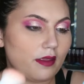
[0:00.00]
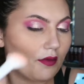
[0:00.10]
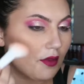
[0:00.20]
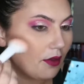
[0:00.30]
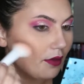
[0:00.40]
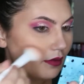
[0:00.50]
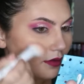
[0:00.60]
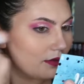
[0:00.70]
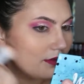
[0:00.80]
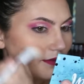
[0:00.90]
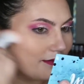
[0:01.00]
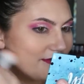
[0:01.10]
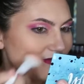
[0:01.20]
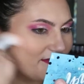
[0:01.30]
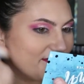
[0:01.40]

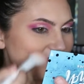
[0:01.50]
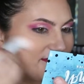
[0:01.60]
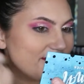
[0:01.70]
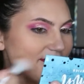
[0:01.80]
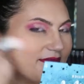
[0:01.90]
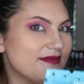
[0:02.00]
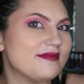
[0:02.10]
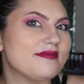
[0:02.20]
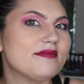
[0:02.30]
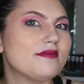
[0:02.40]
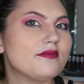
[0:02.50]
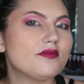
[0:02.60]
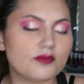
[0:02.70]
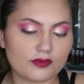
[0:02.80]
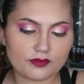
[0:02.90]

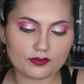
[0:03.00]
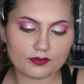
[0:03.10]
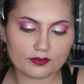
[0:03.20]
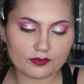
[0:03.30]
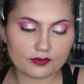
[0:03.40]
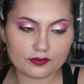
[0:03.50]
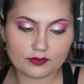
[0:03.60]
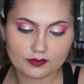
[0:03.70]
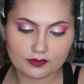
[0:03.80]
(silence)